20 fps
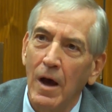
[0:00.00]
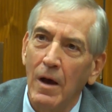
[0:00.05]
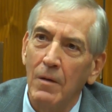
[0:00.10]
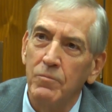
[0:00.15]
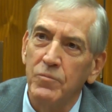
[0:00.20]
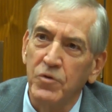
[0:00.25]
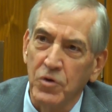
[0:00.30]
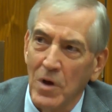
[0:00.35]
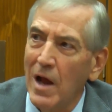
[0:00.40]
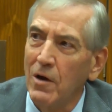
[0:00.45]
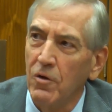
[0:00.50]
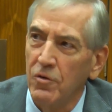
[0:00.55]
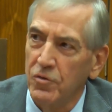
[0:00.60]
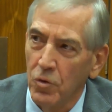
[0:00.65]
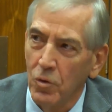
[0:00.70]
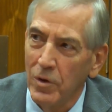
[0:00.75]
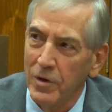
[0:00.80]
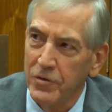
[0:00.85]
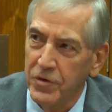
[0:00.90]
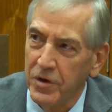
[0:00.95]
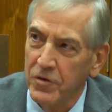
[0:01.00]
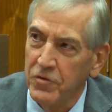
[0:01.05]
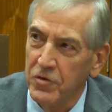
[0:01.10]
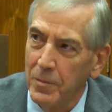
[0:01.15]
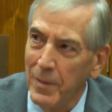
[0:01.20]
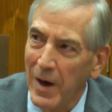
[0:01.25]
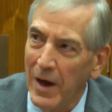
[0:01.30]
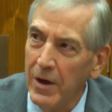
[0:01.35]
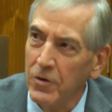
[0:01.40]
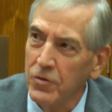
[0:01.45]
Schuyler is only
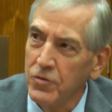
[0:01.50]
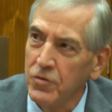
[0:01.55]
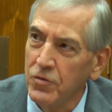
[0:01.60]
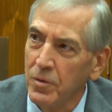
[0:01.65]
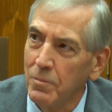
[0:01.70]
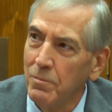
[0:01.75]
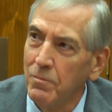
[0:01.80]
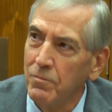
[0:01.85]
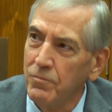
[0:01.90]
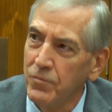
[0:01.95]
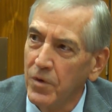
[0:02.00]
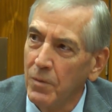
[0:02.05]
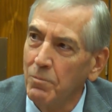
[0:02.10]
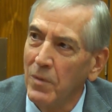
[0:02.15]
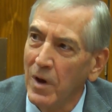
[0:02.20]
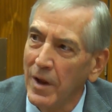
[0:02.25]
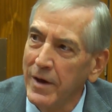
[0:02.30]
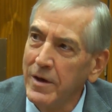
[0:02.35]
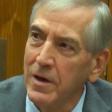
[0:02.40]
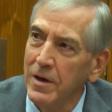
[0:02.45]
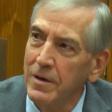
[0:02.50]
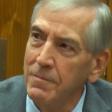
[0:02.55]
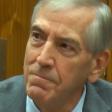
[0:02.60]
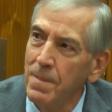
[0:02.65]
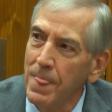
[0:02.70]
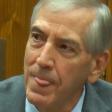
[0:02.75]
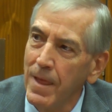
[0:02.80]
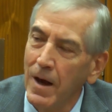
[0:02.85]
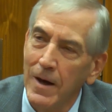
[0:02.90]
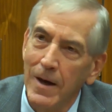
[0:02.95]
60 miles from Lincoln,
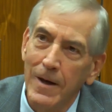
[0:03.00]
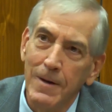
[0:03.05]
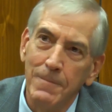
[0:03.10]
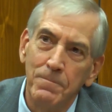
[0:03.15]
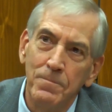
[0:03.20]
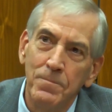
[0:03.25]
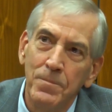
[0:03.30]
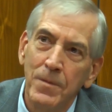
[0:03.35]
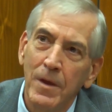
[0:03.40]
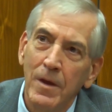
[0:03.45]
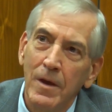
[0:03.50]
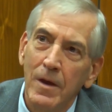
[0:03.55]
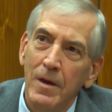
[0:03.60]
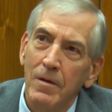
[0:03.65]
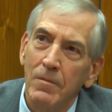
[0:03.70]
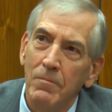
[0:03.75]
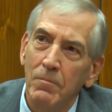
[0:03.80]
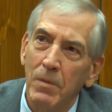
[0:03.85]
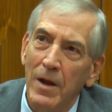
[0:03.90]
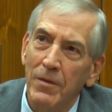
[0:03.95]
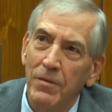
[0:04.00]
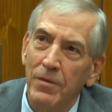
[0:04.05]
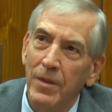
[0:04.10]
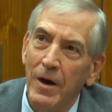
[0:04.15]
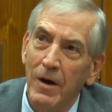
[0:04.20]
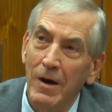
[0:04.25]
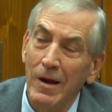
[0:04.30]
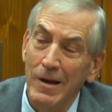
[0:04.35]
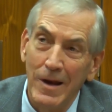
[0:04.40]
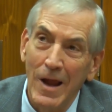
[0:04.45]
but
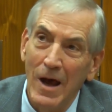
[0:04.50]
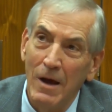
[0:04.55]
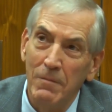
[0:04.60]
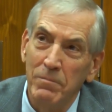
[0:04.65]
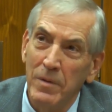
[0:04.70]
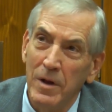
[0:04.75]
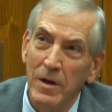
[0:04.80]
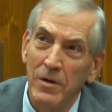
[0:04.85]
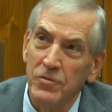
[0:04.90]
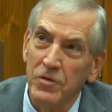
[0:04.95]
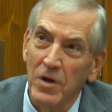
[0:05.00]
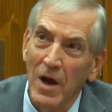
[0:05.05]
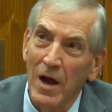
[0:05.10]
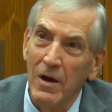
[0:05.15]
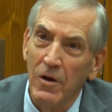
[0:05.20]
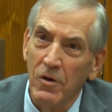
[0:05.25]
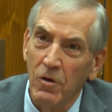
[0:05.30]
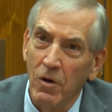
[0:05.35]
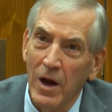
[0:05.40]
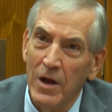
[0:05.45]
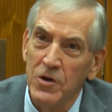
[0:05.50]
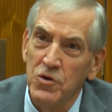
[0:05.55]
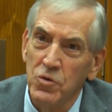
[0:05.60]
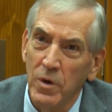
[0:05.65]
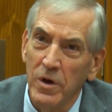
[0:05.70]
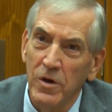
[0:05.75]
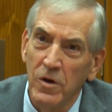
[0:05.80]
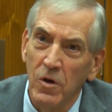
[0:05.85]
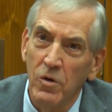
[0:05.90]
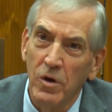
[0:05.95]
there had not been a Schuyler
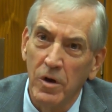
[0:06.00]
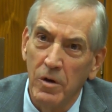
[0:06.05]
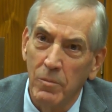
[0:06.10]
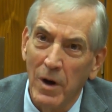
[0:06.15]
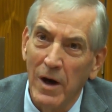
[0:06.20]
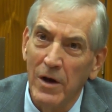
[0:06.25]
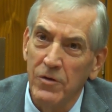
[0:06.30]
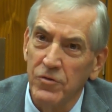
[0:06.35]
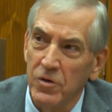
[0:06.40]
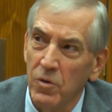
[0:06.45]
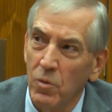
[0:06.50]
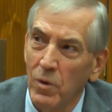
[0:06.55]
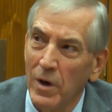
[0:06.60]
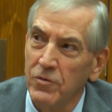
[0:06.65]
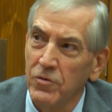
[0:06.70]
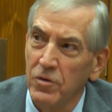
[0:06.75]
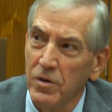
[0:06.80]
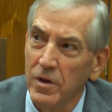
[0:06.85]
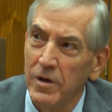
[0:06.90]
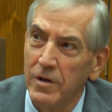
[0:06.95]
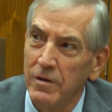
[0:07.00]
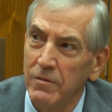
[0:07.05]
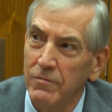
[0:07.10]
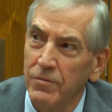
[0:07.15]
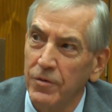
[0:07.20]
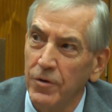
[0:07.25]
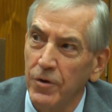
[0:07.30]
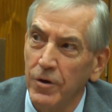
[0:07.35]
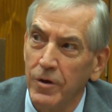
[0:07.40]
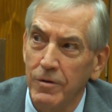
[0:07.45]
graduate go to Nebraska Wesleyan
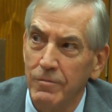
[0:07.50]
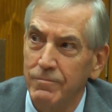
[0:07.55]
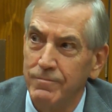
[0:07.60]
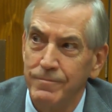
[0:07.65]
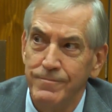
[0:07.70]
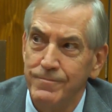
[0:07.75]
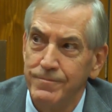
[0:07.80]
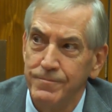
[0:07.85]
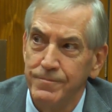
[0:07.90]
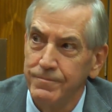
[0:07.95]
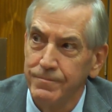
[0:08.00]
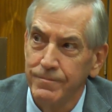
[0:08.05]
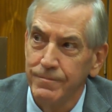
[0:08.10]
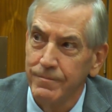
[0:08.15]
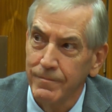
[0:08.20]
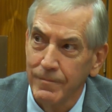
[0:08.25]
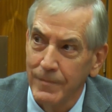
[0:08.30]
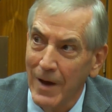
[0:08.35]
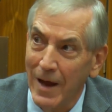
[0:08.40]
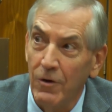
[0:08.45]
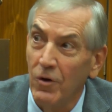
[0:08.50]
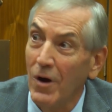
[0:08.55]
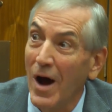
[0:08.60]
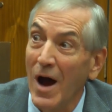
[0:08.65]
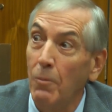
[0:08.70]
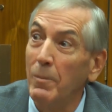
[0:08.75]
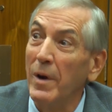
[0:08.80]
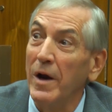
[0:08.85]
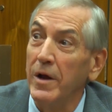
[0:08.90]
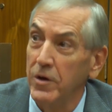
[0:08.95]
for I don't know
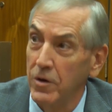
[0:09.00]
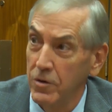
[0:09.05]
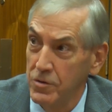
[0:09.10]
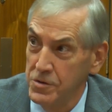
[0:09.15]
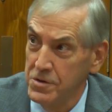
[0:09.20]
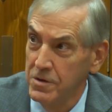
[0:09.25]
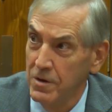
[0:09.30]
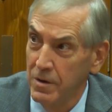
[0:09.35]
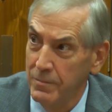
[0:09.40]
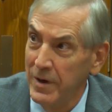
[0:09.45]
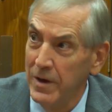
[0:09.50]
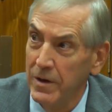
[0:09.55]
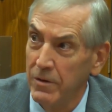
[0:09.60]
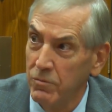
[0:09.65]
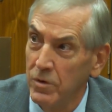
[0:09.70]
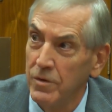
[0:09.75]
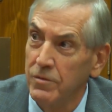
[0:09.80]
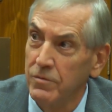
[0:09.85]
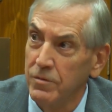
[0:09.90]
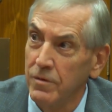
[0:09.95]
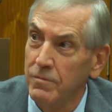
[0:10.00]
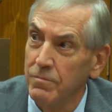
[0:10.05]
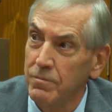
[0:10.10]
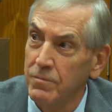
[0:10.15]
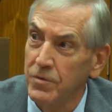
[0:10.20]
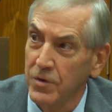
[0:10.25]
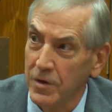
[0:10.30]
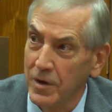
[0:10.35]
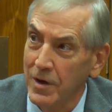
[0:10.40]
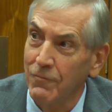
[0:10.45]
how many years. It was a
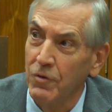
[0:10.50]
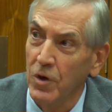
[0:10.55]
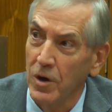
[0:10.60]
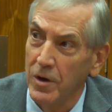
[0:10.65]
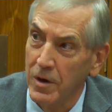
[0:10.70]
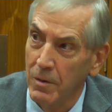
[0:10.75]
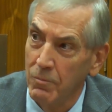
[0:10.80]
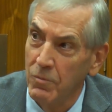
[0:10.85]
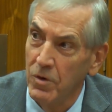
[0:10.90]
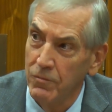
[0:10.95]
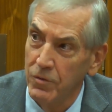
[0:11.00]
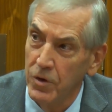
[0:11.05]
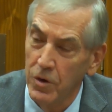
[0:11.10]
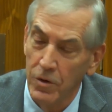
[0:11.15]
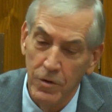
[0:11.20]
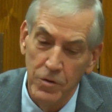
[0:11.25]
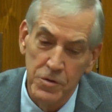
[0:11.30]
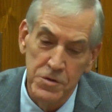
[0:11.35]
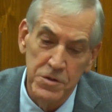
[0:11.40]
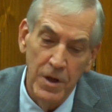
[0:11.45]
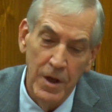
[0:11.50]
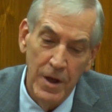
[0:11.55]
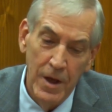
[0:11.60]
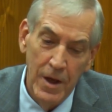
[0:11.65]
significant number of years